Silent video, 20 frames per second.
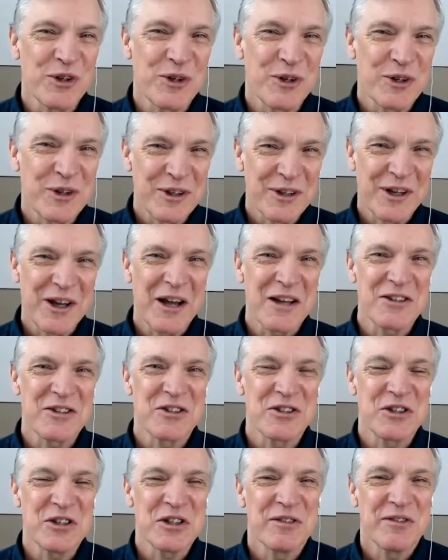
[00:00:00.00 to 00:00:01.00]
the guys to
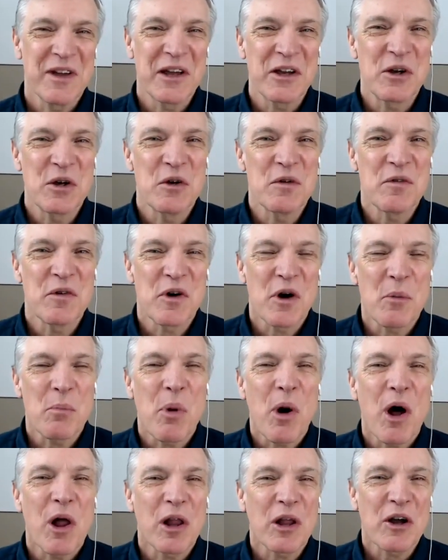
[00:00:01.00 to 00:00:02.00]
see in Vancouver are
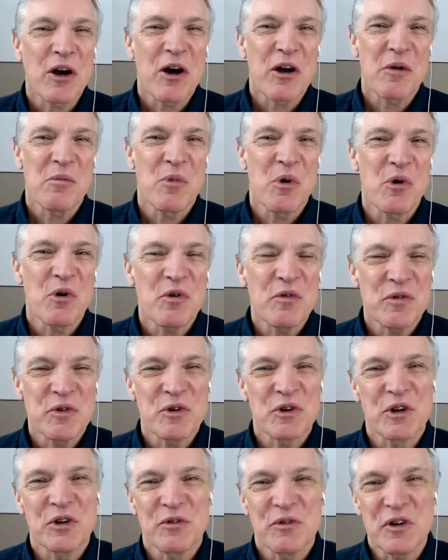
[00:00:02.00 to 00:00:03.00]
Pawlik Automotive. You
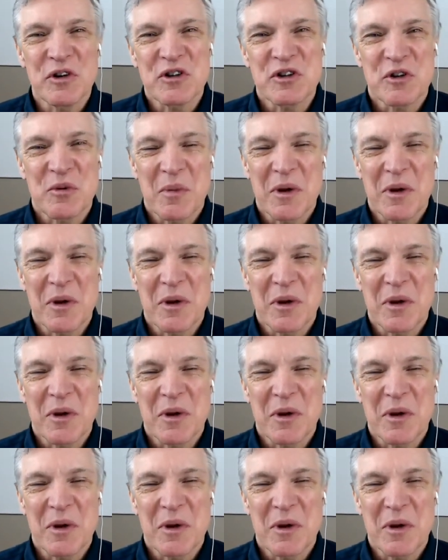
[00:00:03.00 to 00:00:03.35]
can reach them at